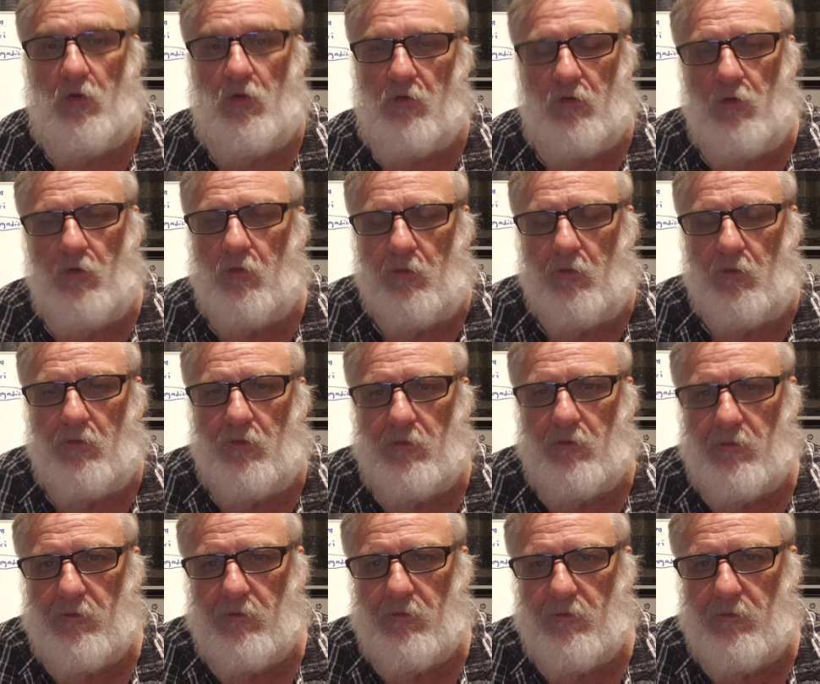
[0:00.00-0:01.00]
longer a law.
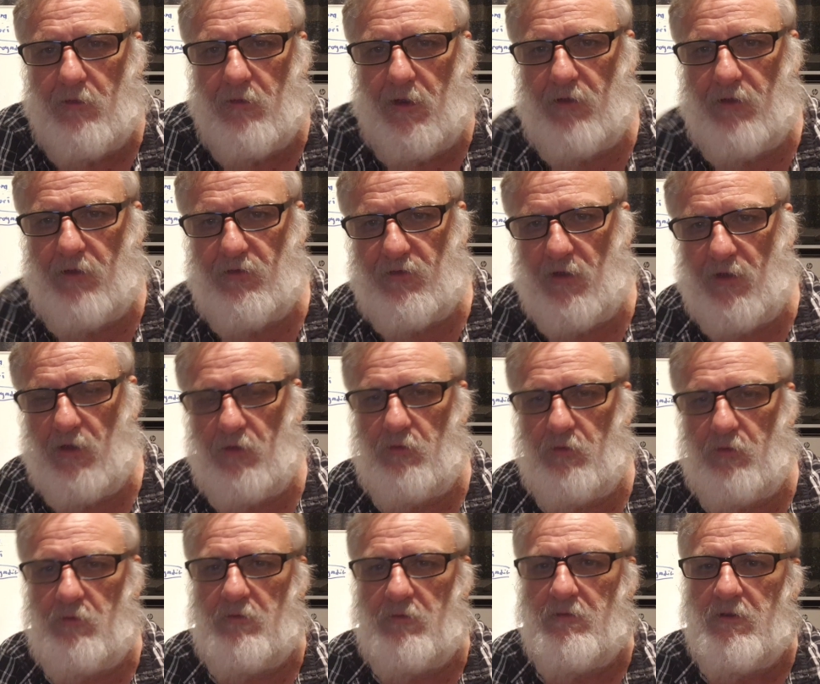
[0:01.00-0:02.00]
And
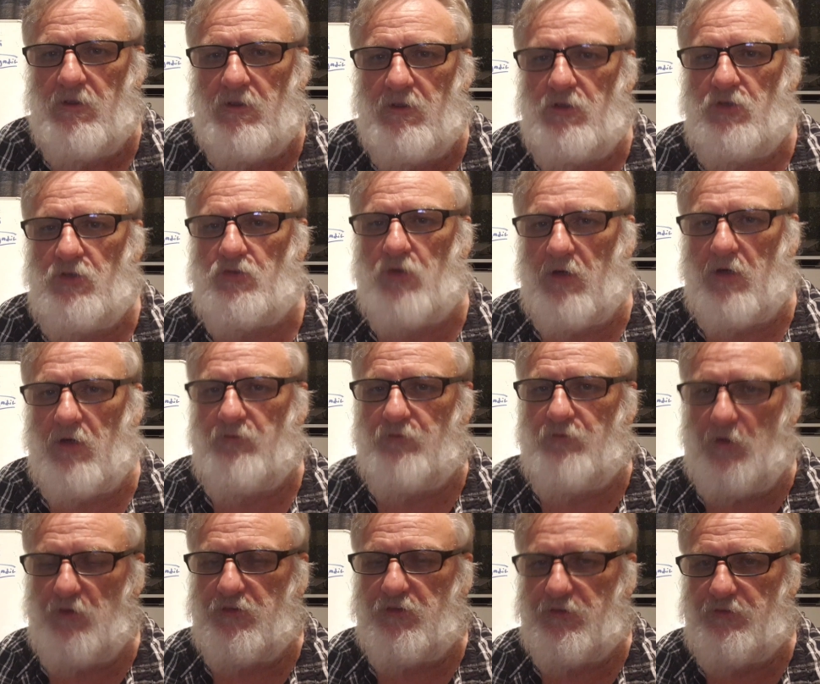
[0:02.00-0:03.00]
so you try to
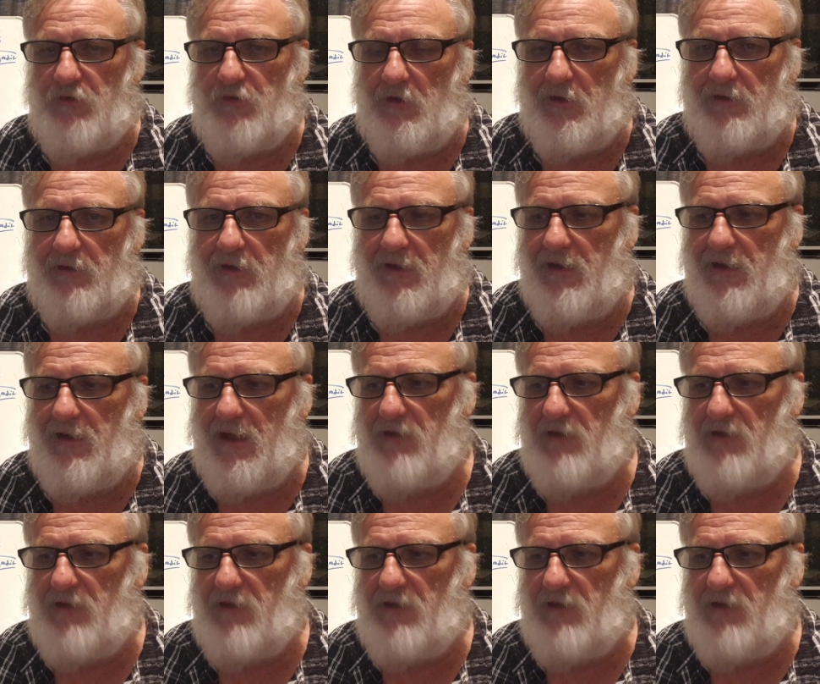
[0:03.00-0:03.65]
falsify it. And